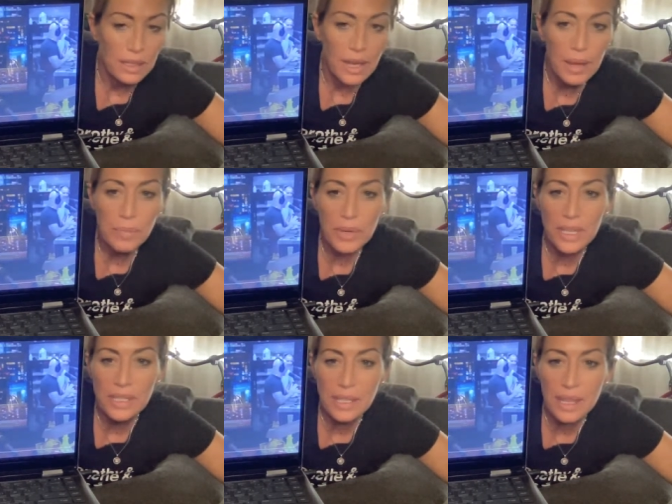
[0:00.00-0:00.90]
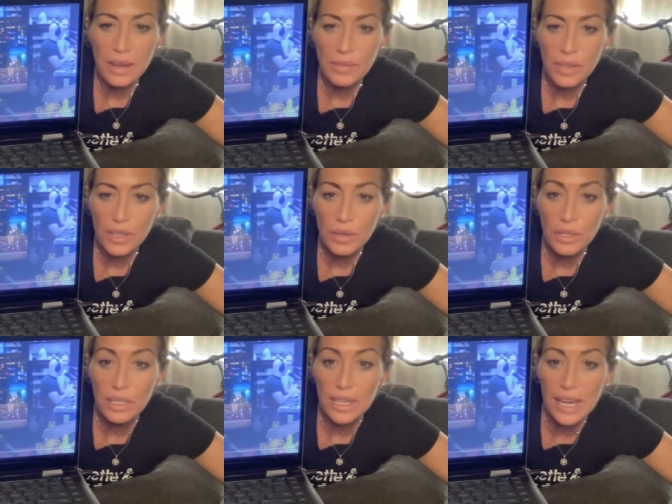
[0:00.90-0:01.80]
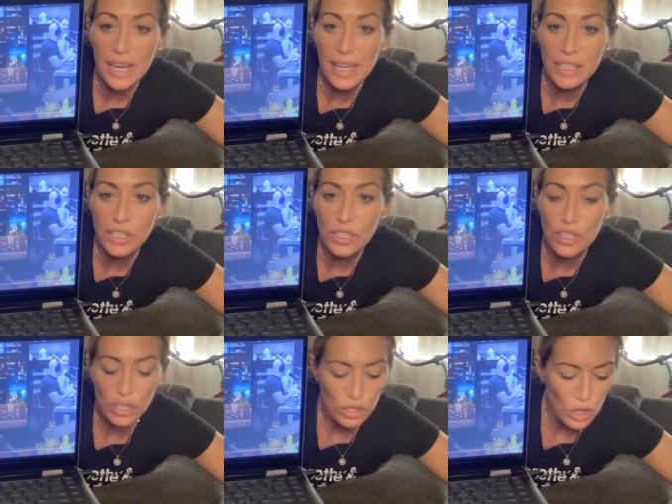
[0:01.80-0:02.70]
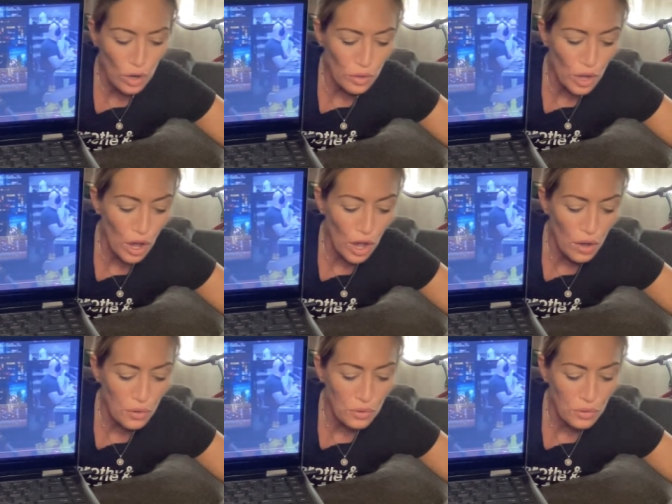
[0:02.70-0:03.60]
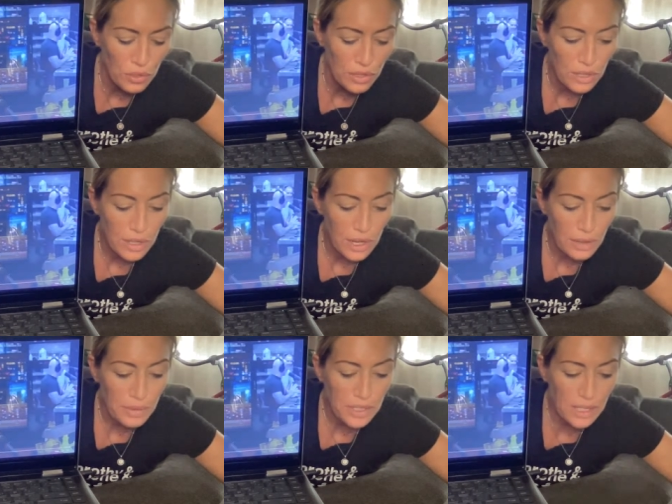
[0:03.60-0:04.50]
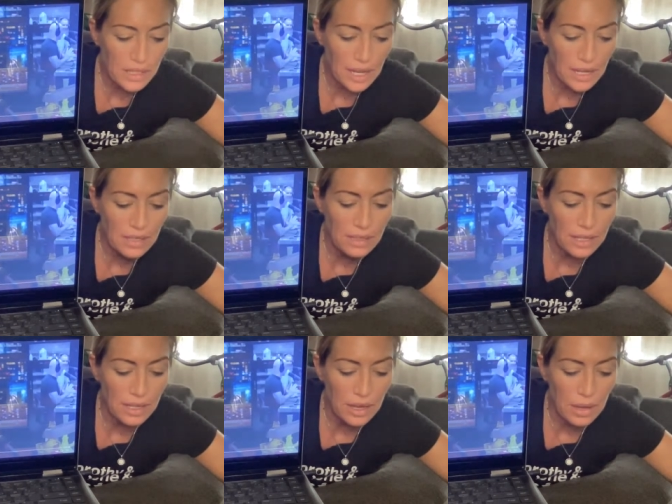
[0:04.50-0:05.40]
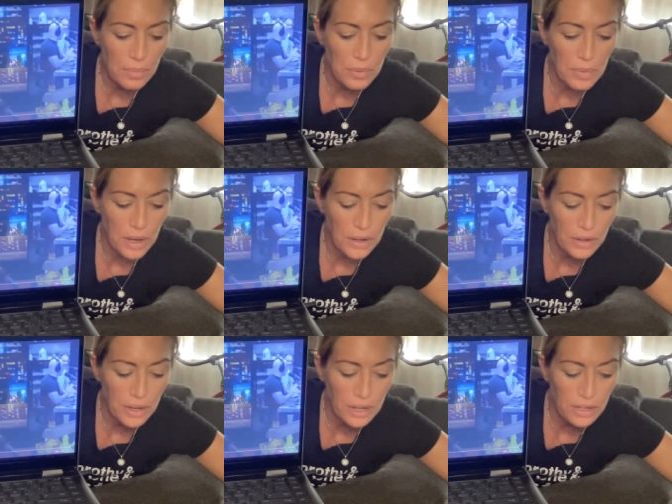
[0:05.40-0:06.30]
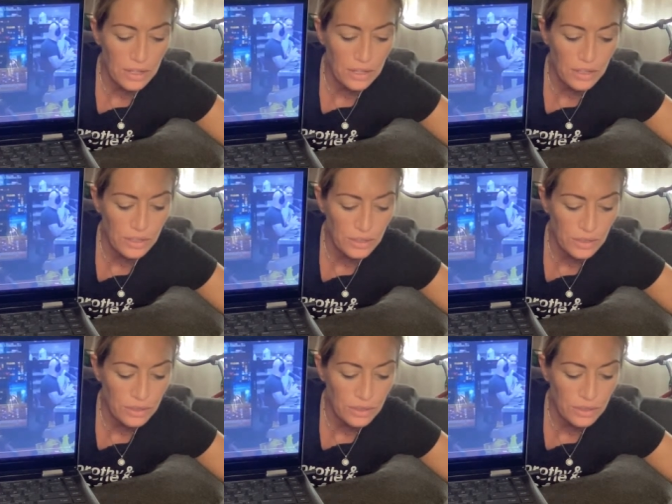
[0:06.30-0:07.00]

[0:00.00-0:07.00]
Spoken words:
Empress, I love you. Glitch, yo, yo. I'm just gonna text like a couple moderators.